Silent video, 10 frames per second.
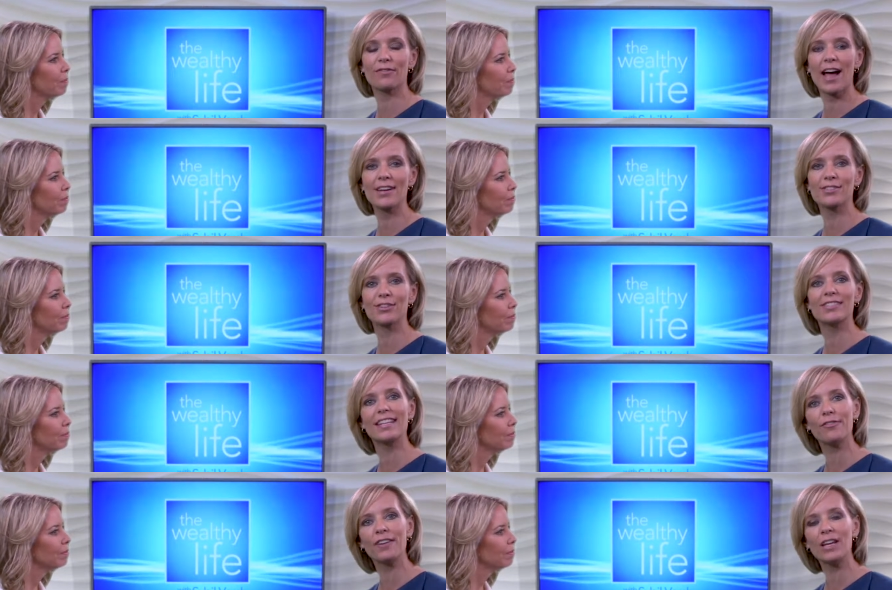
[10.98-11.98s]
Speaker 1: advisor
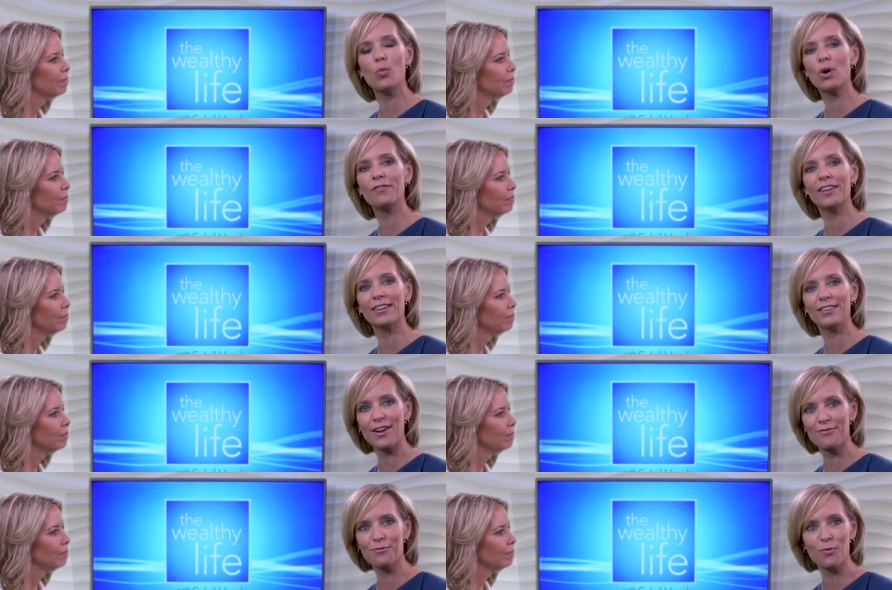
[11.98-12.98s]
Tiffany
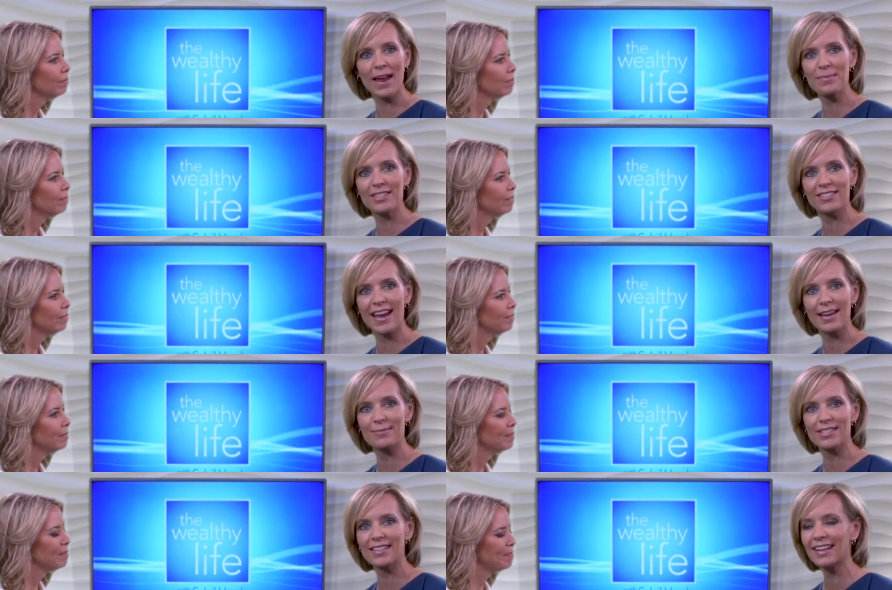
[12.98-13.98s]
Woodfield of Raymond
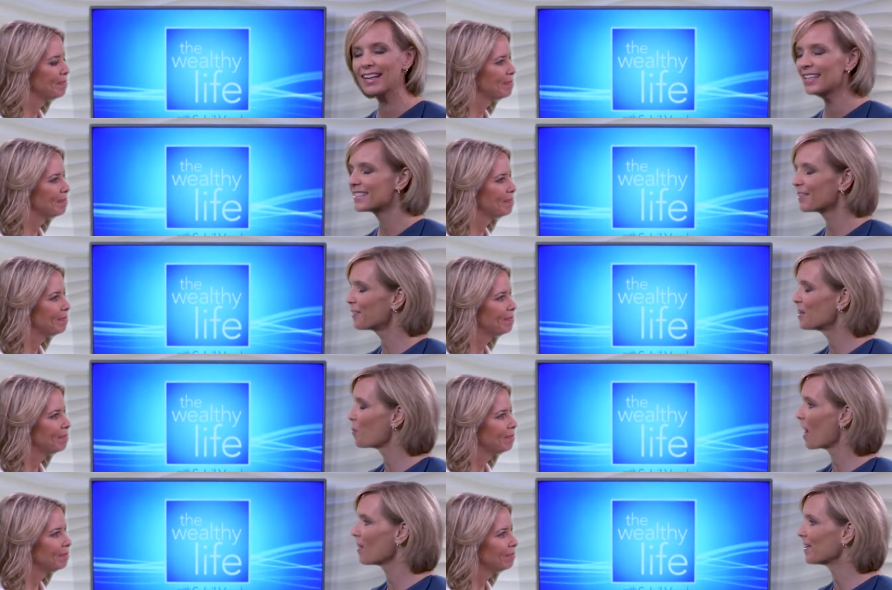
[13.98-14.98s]
James.
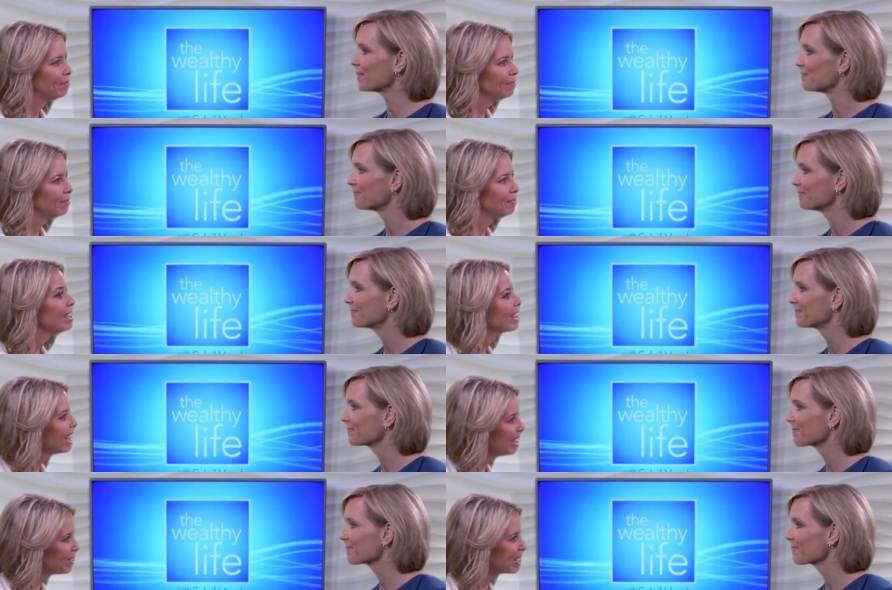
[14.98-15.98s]
Tiffany, welcome.
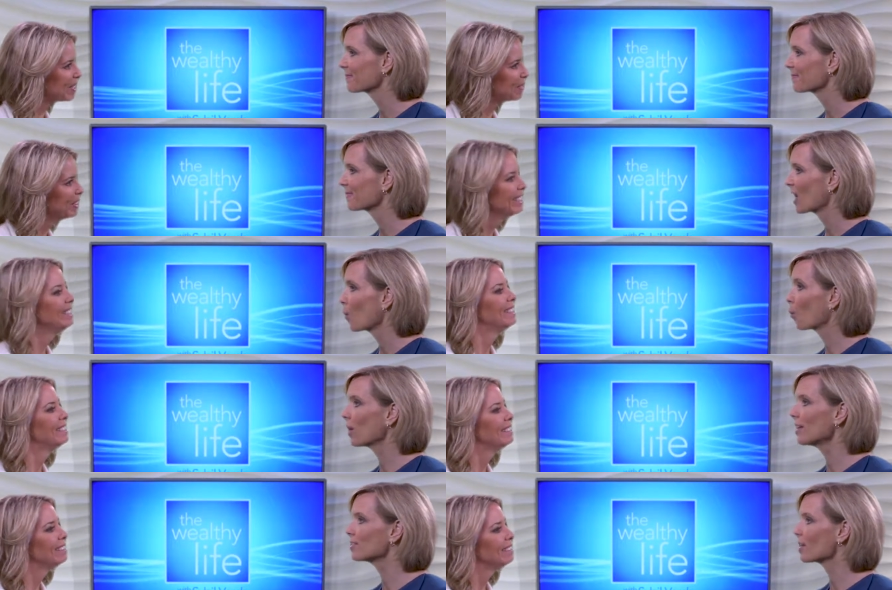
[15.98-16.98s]
Thank you, Sybil.
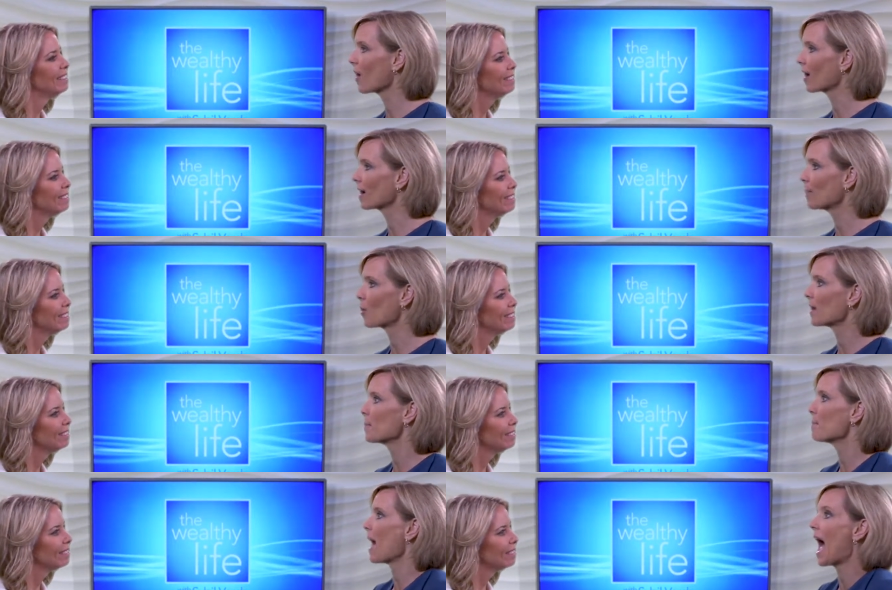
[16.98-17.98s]
We're going to talk
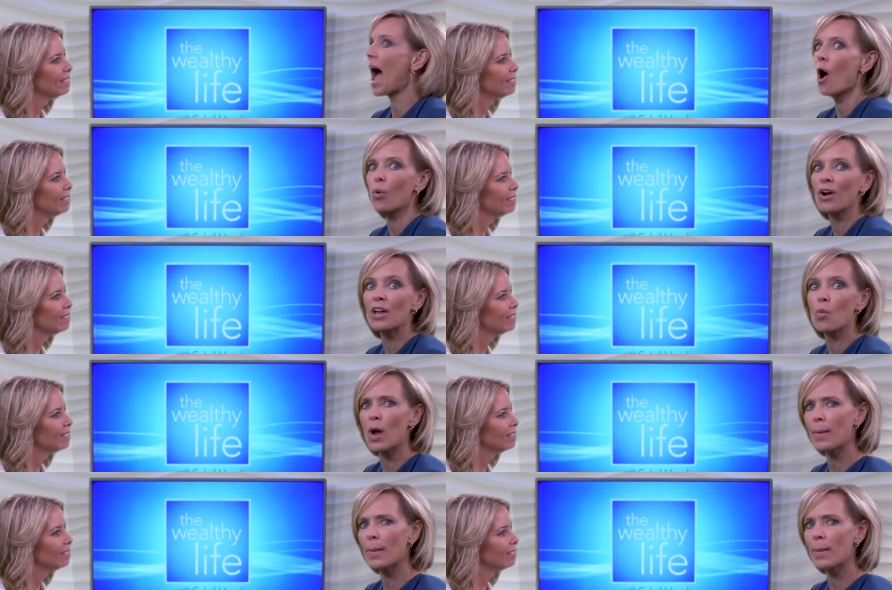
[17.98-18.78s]
about empowering